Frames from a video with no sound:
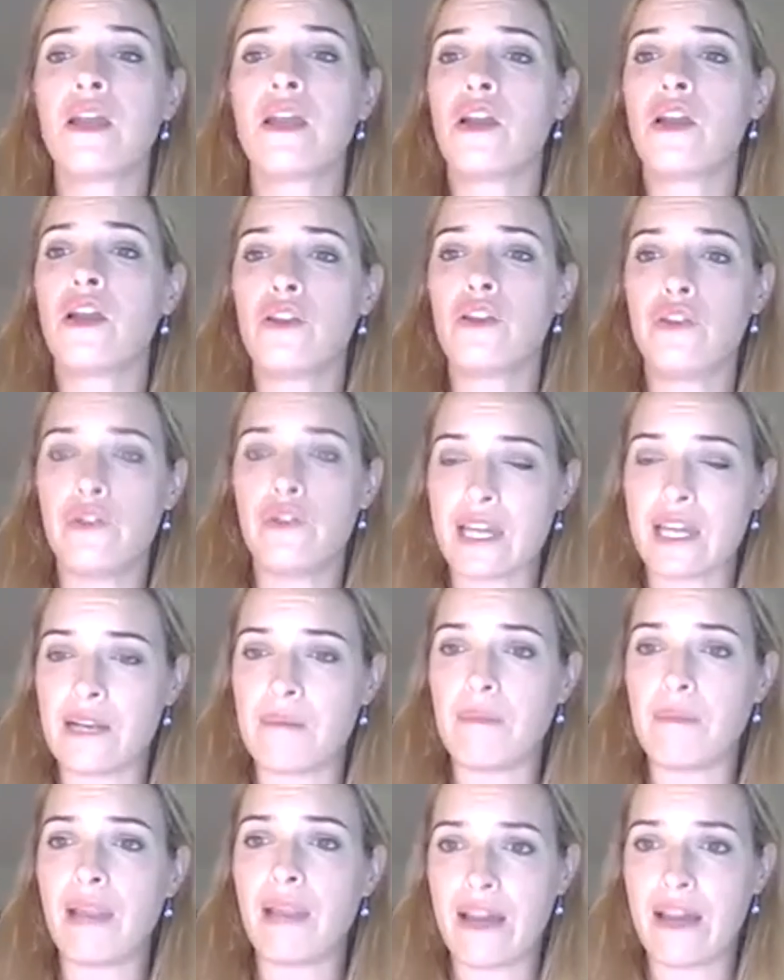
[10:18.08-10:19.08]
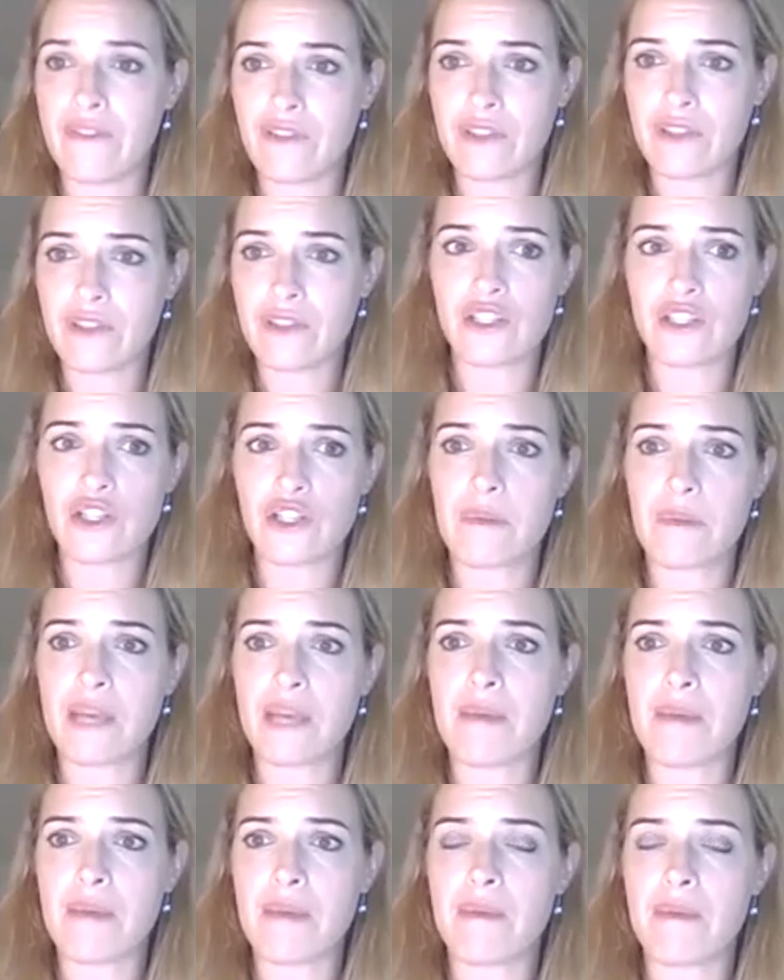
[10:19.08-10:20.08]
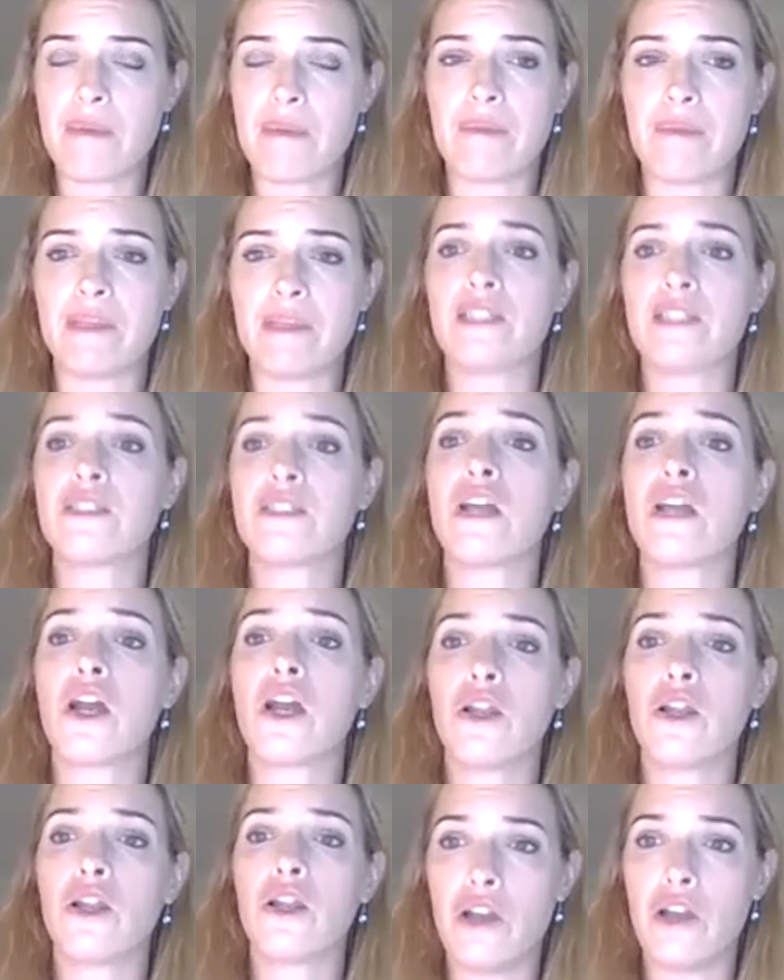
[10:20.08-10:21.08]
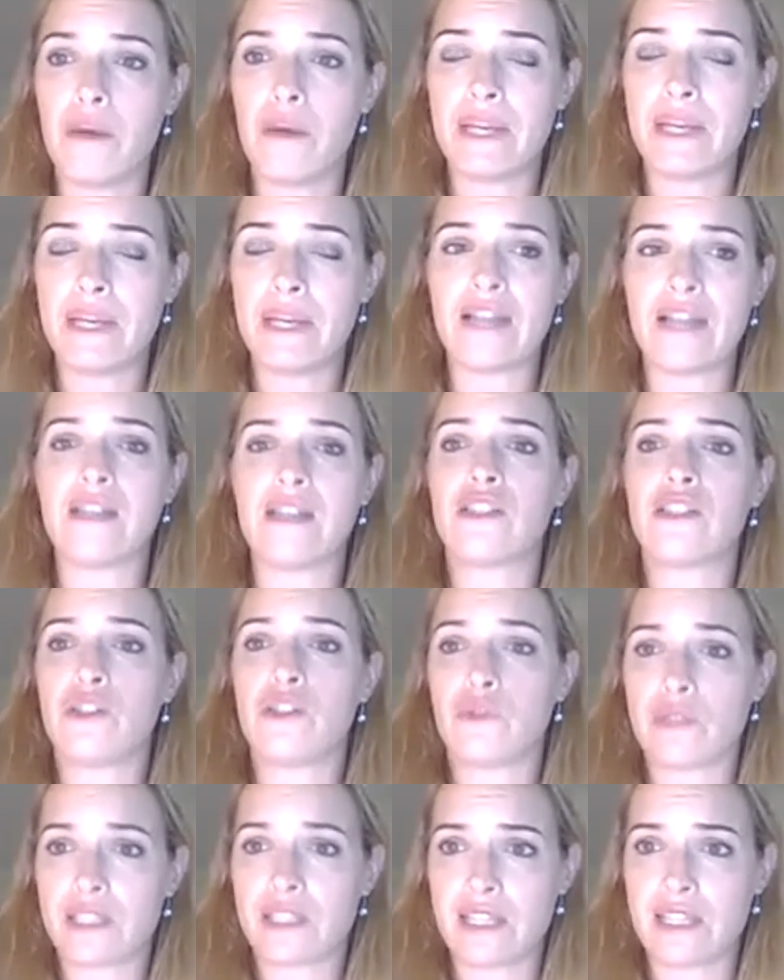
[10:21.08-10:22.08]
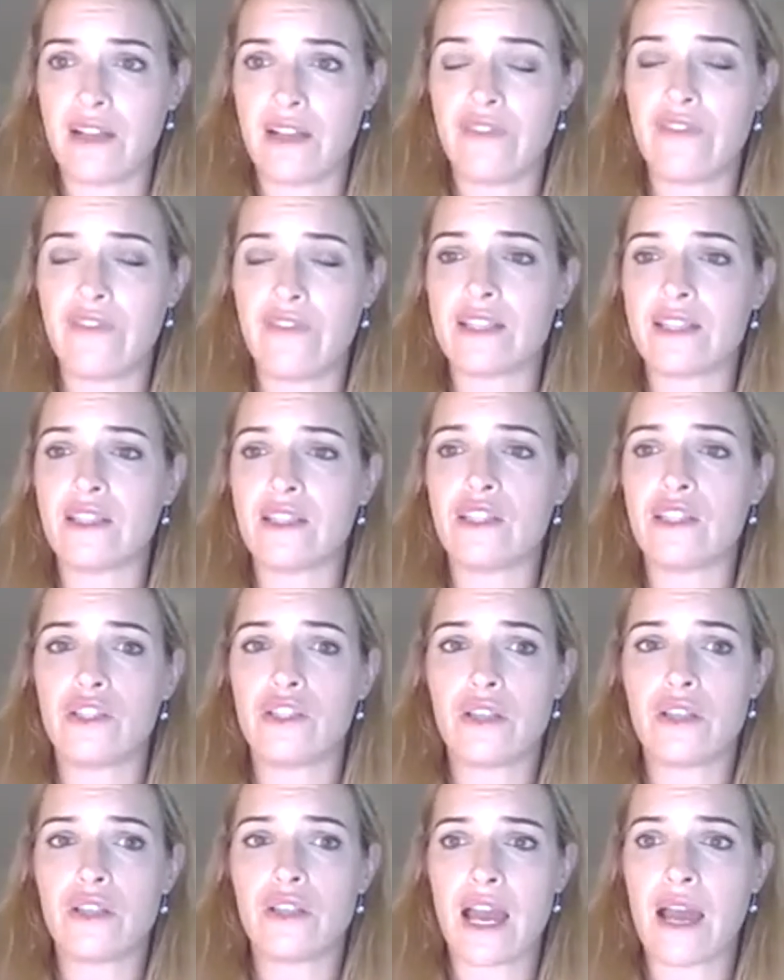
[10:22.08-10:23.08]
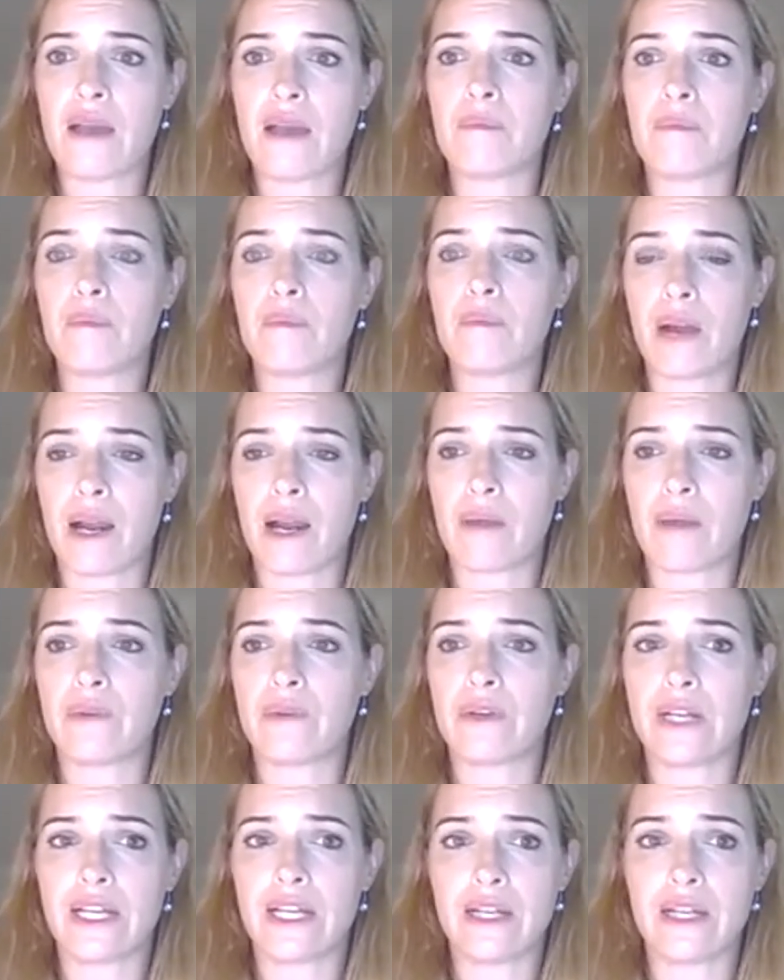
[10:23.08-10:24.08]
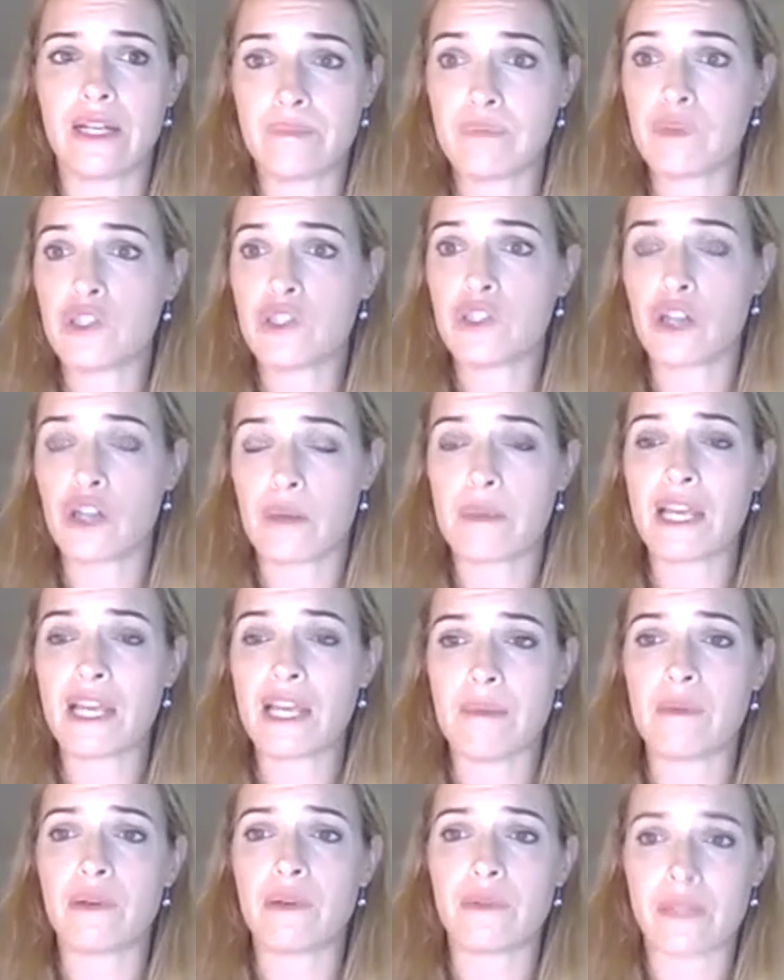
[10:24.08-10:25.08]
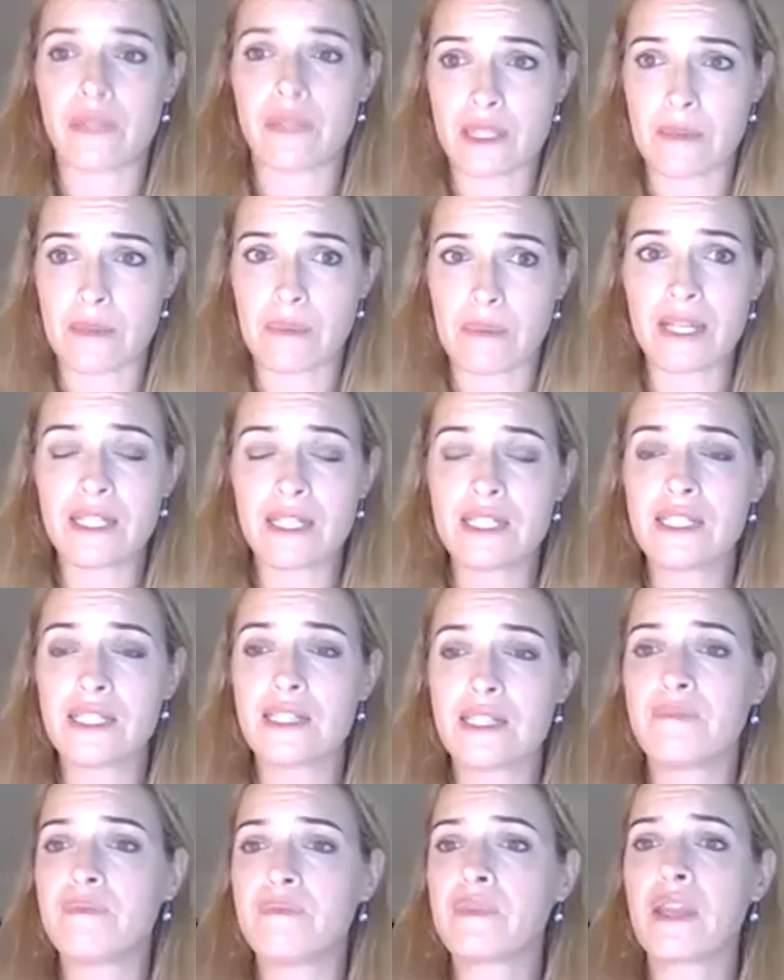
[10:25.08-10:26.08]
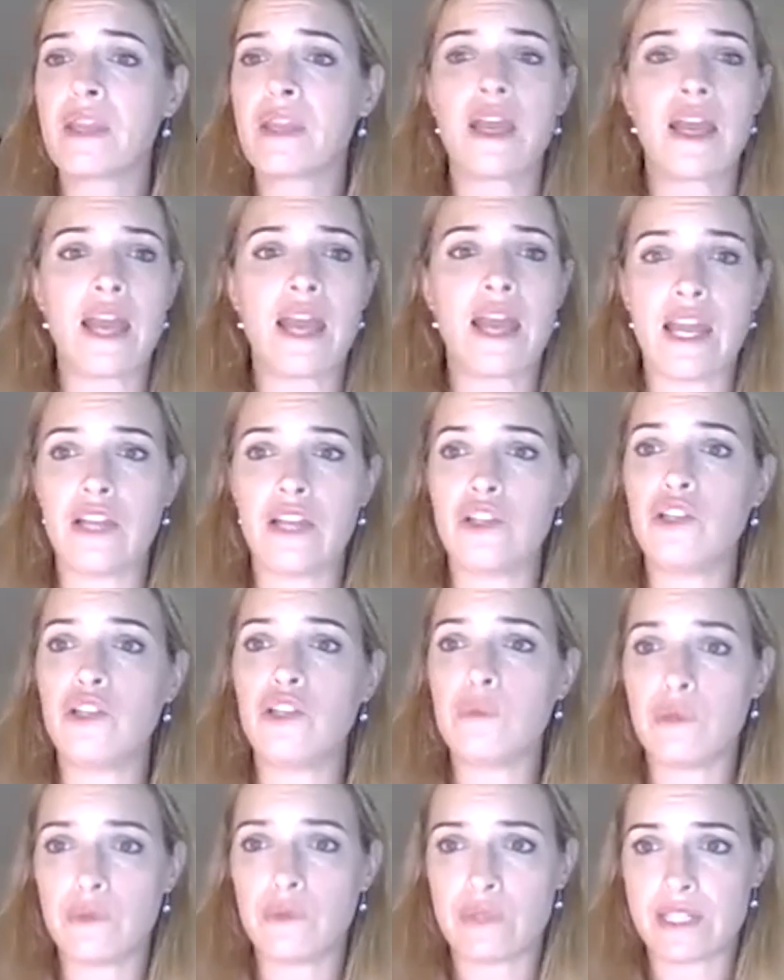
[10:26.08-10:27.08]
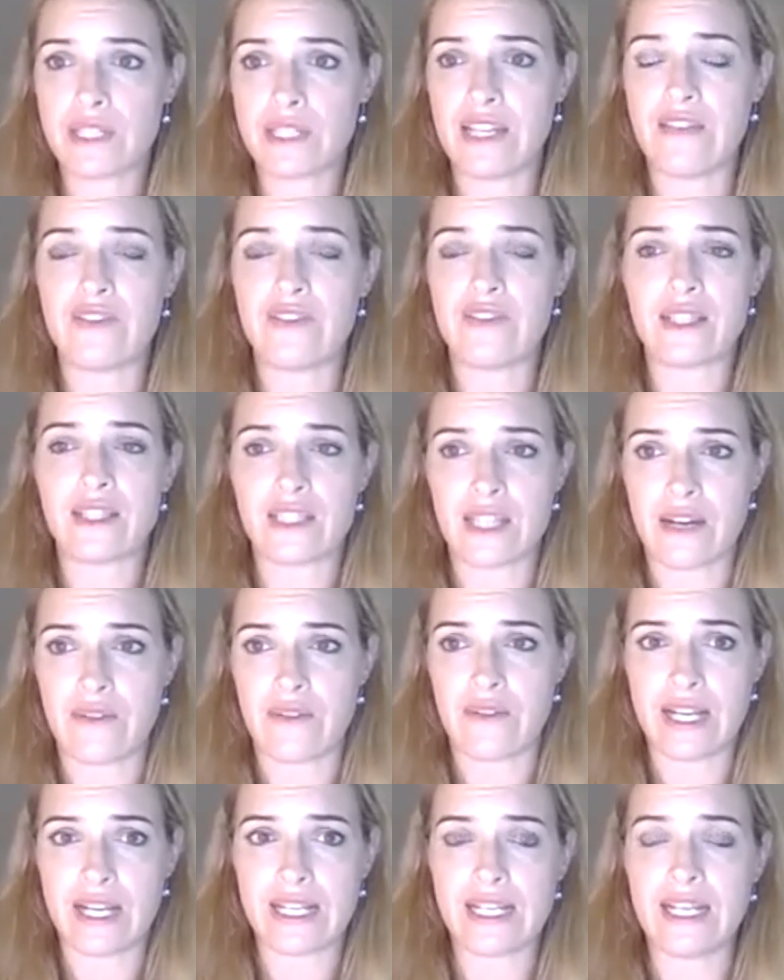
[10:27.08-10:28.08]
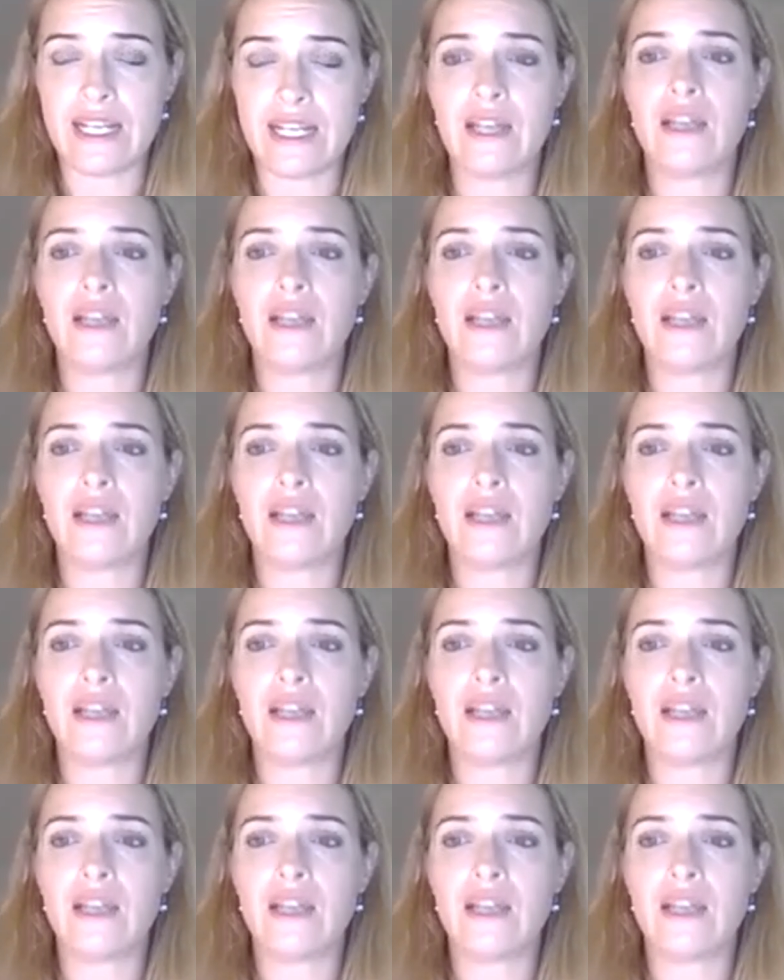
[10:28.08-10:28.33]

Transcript: you can apply for this JobKeeper payment, nominate yourself as the primary JobKeeper recipient, and you will receive this directly.